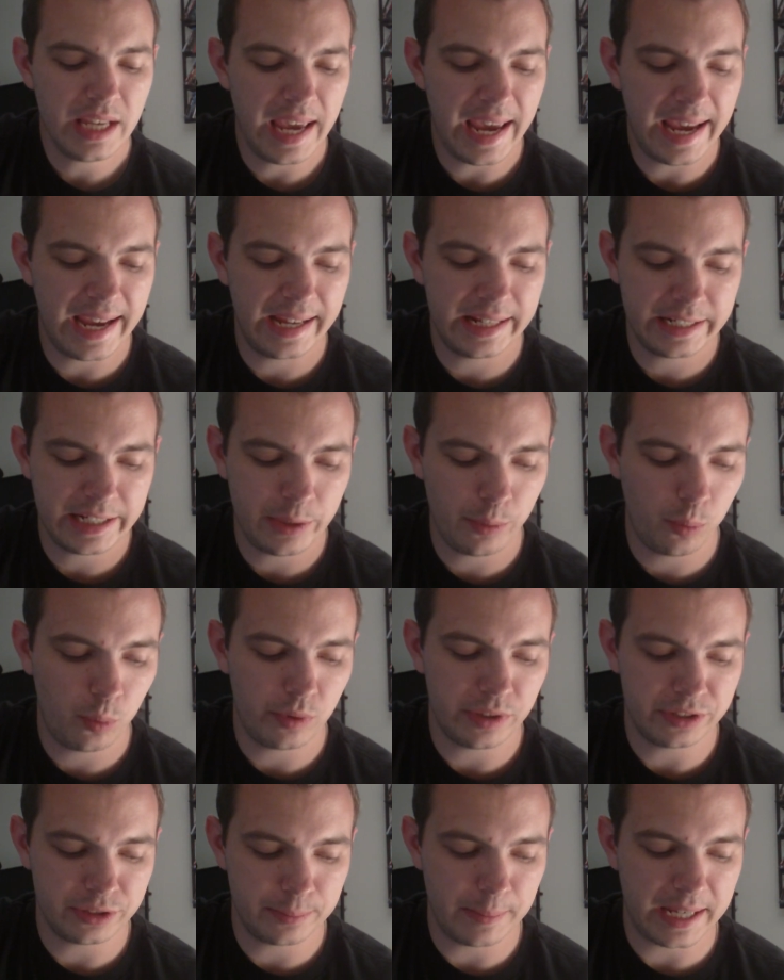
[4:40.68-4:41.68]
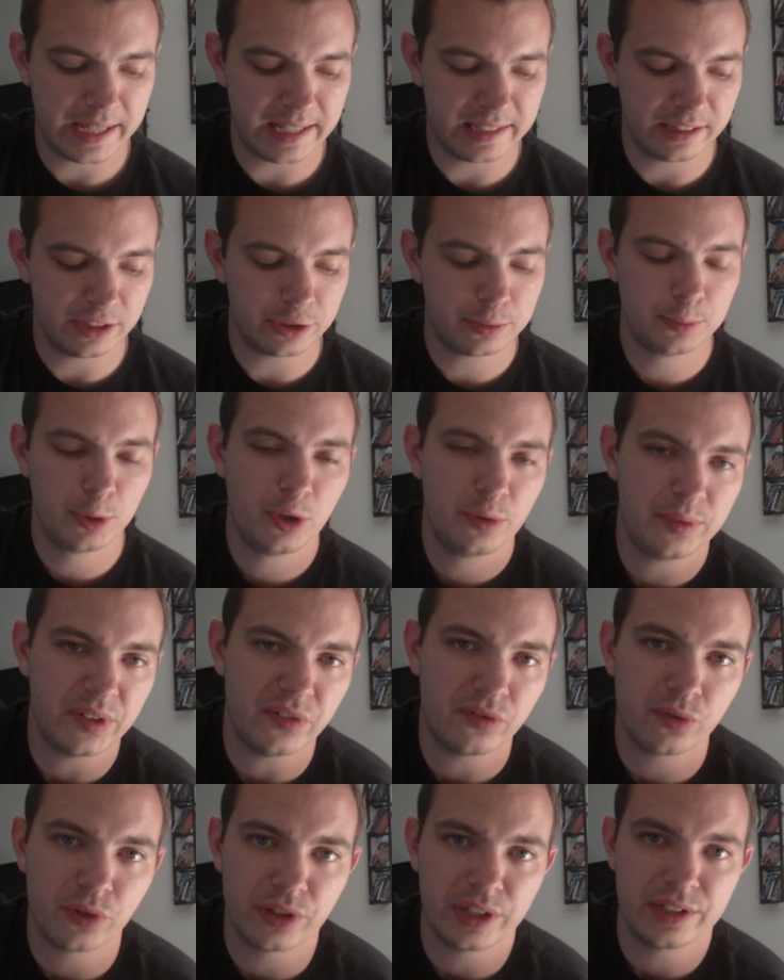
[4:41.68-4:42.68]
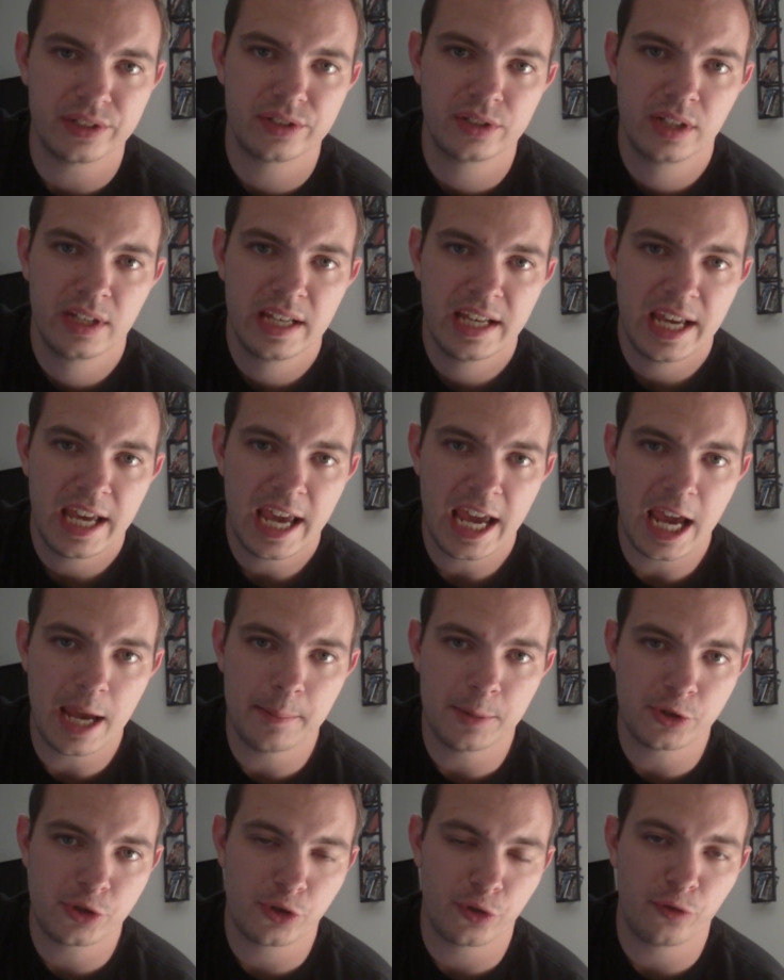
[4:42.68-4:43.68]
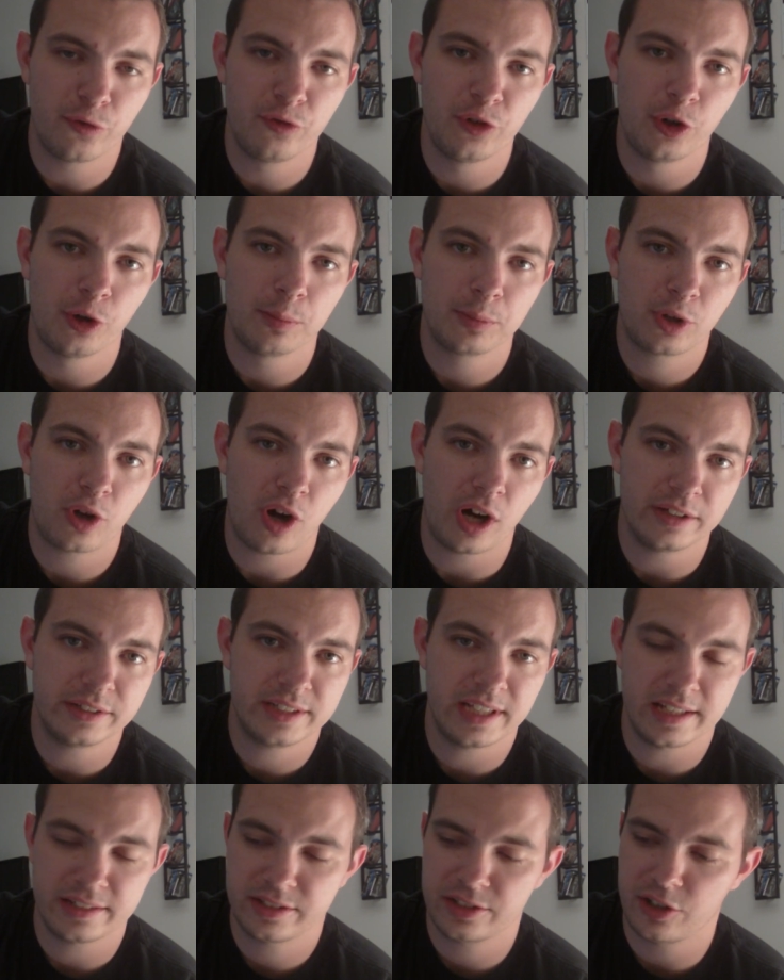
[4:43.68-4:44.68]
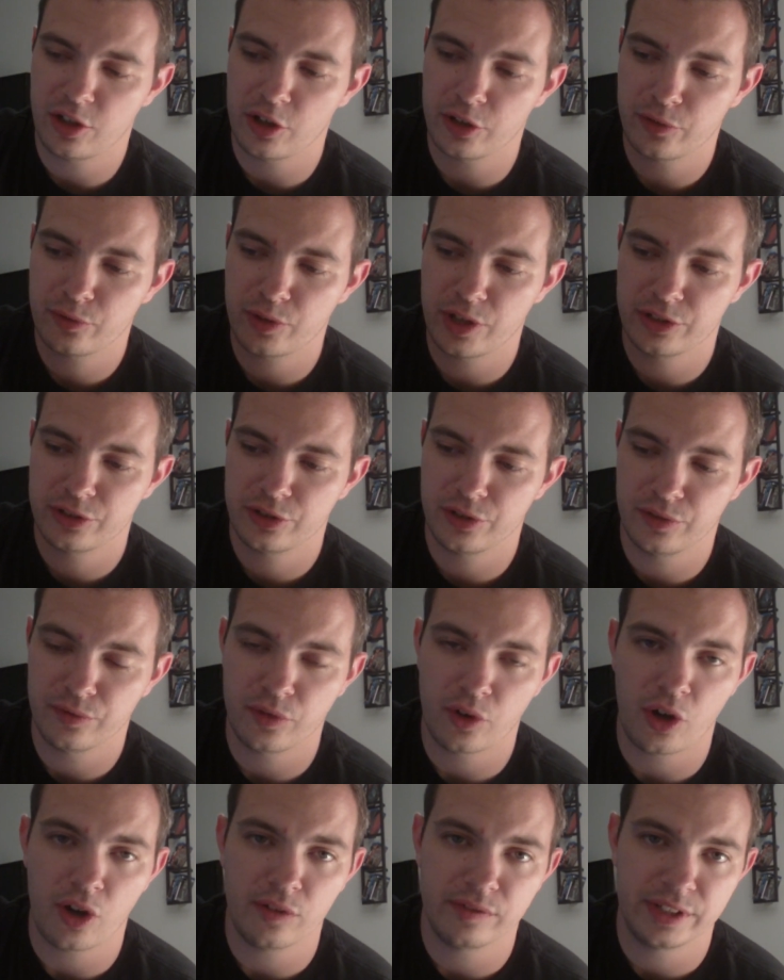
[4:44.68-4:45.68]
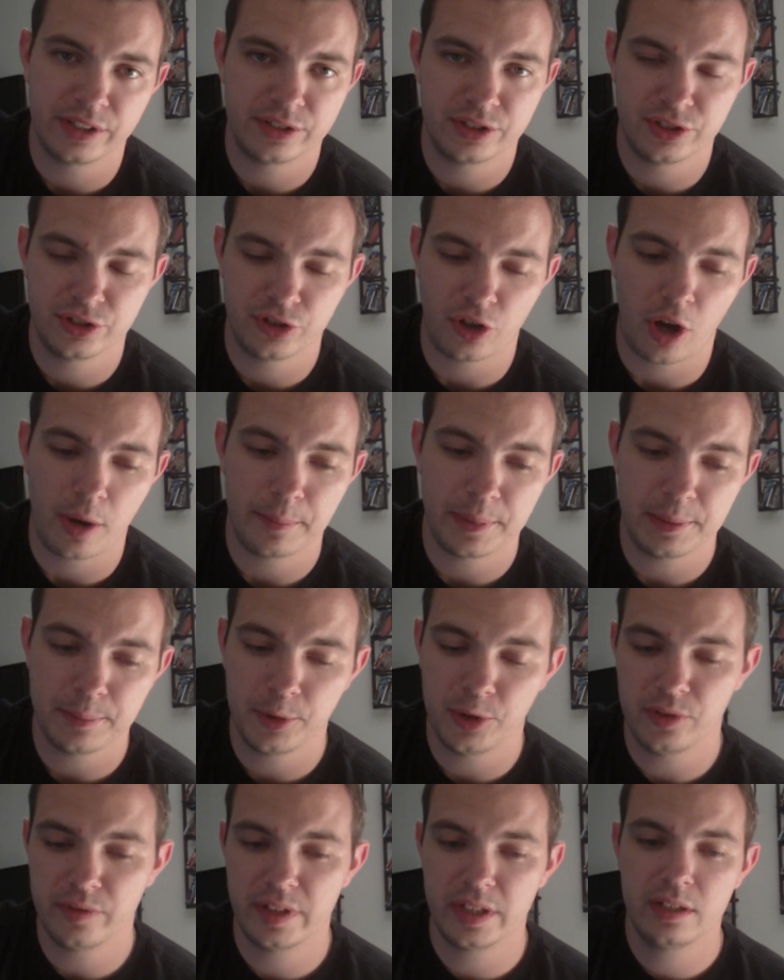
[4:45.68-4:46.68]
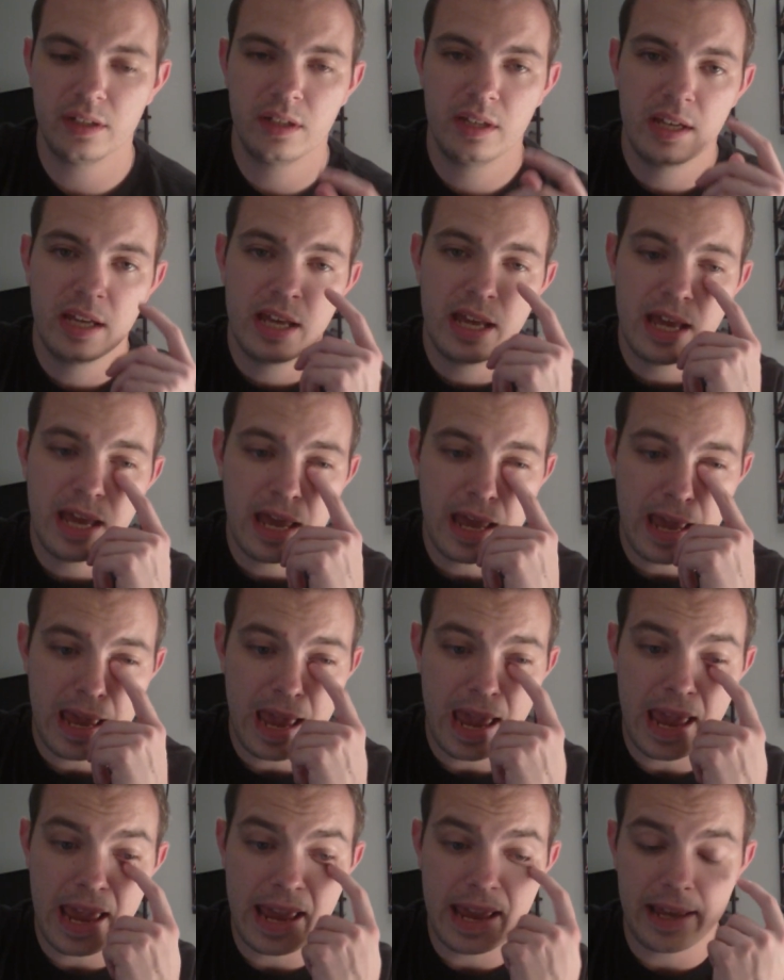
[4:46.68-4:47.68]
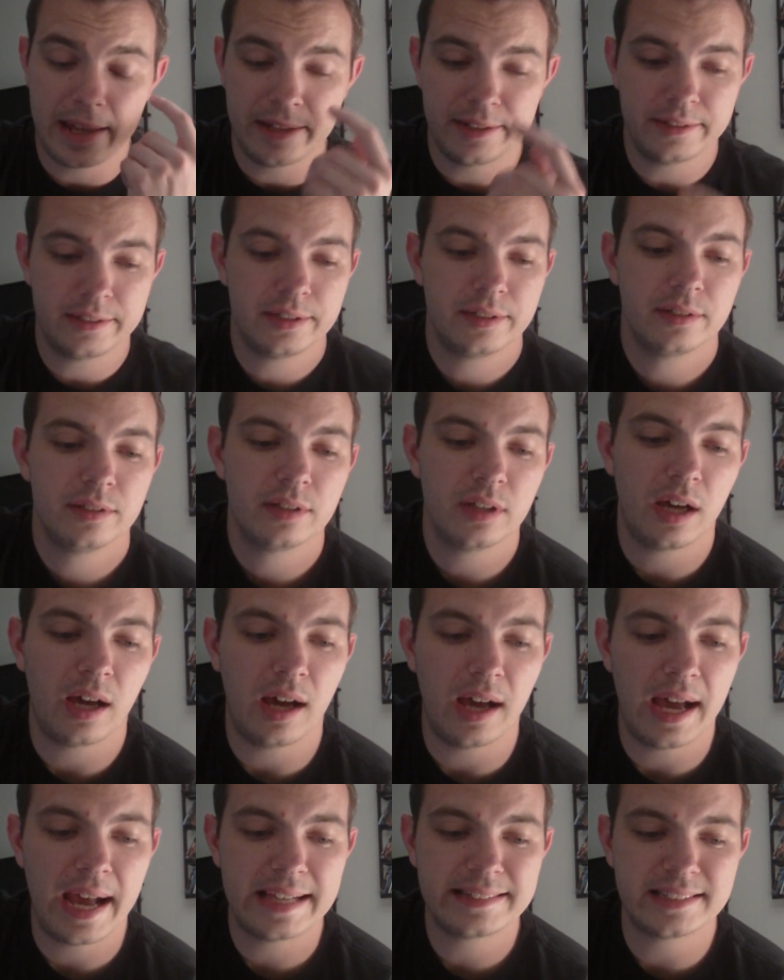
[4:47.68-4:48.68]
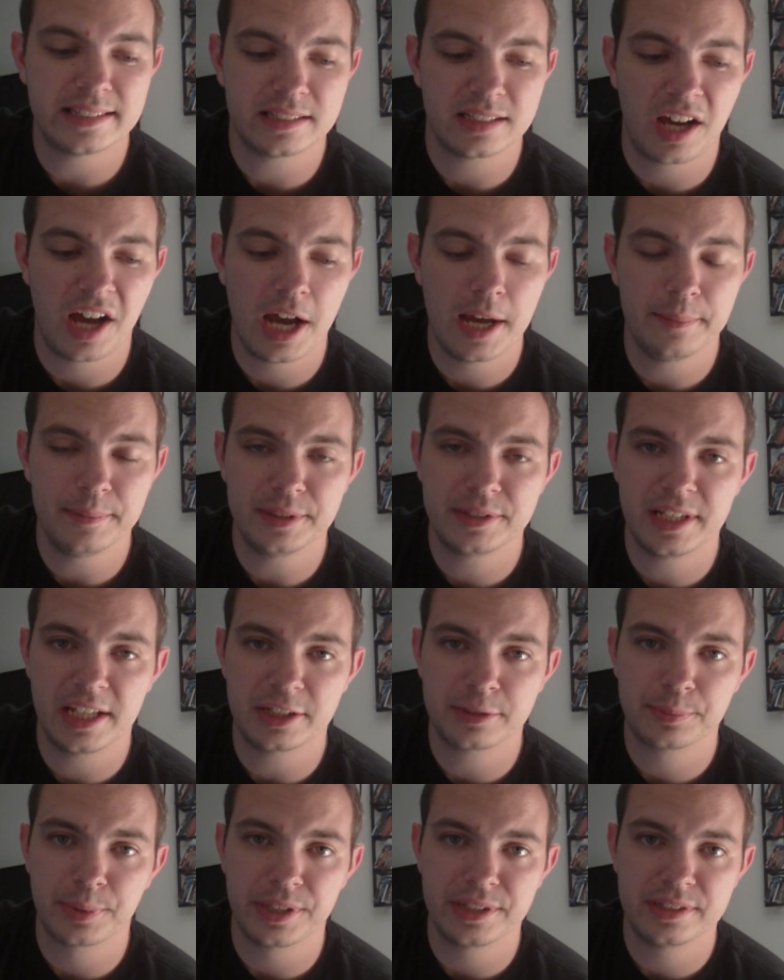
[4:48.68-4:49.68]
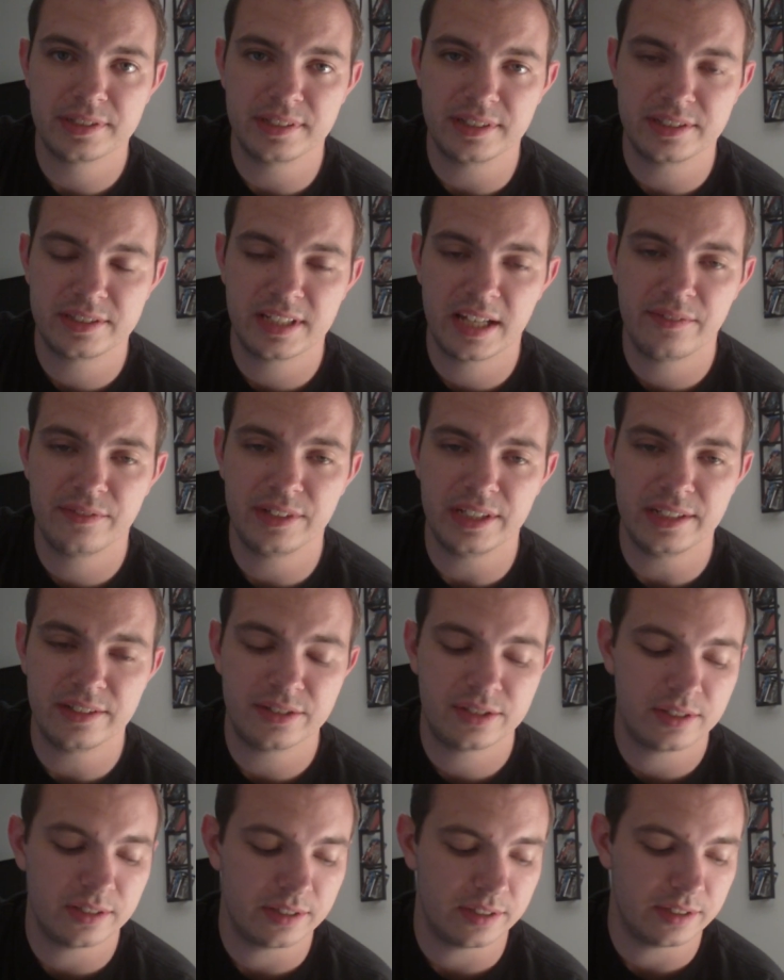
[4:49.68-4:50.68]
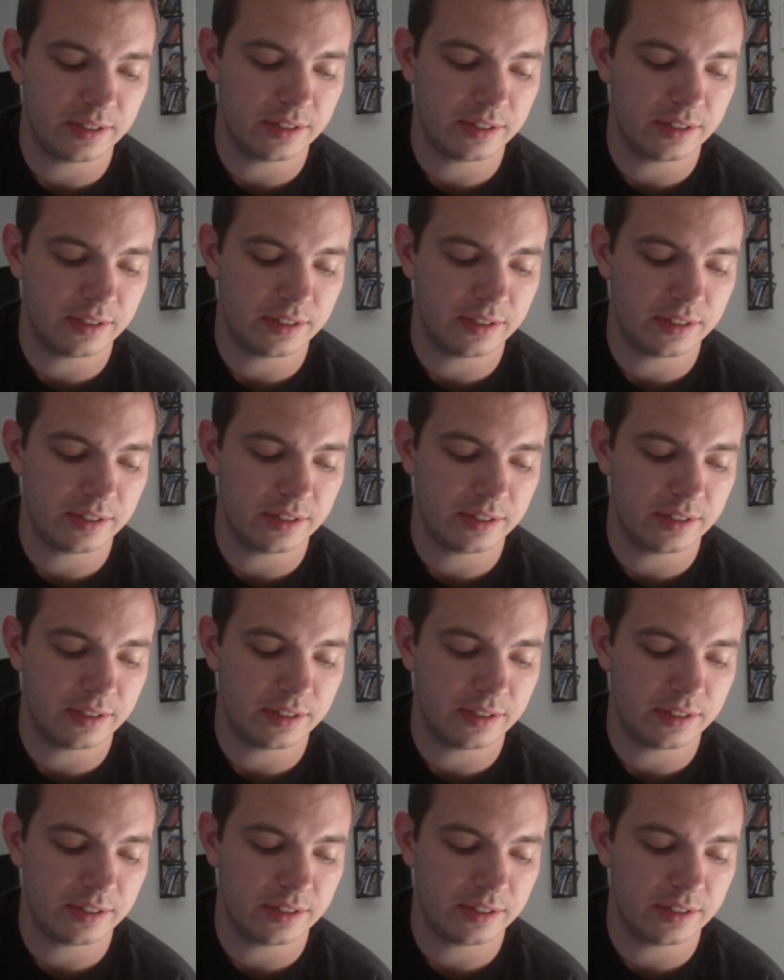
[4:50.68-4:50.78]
and he is making this movie for this amateur film contest, and all the friends are involved. It's a zombie movie, and at the time it takes place in the 70s,